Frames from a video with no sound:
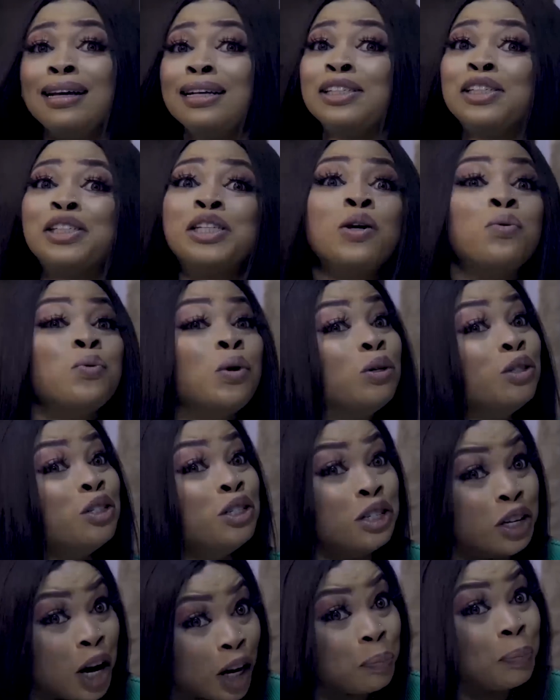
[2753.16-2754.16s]
she will
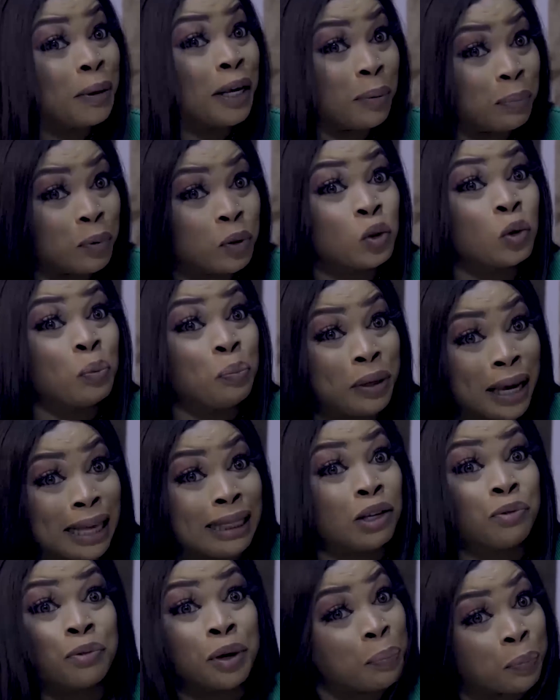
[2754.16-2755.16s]
not be able to
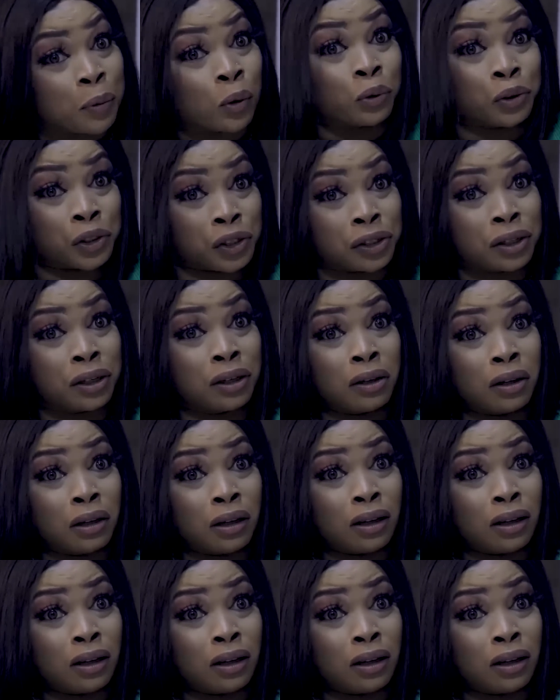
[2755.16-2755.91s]
bear the reproach.